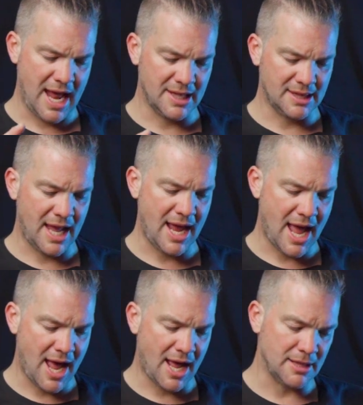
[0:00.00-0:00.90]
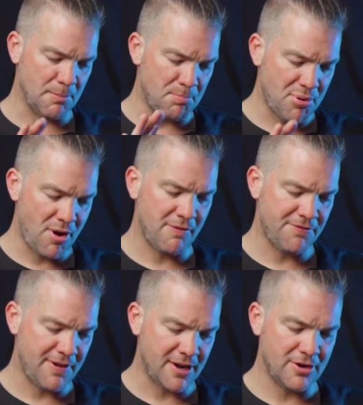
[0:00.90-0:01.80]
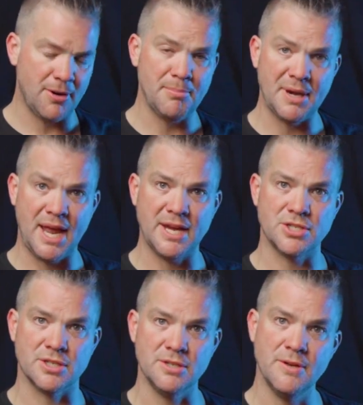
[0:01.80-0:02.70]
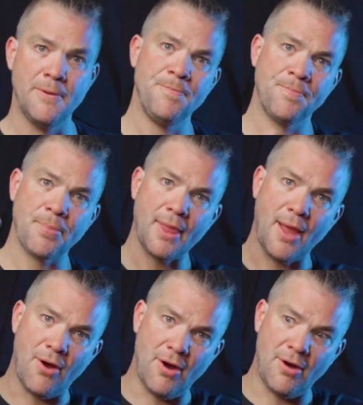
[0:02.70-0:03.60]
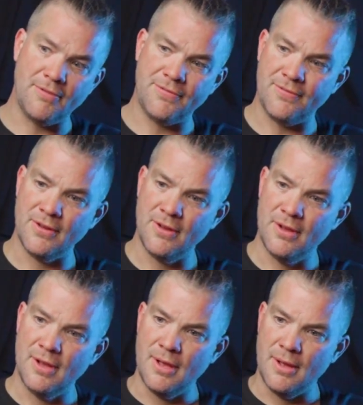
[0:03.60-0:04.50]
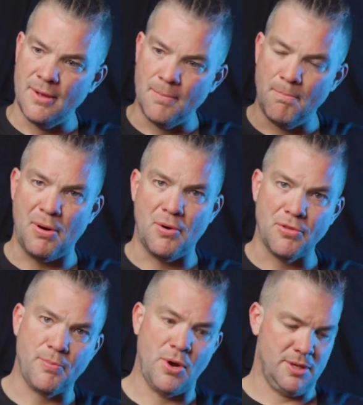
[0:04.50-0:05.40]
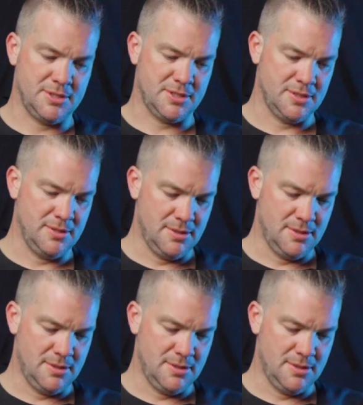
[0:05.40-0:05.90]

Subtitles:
and they are the perfect combination of both worlds.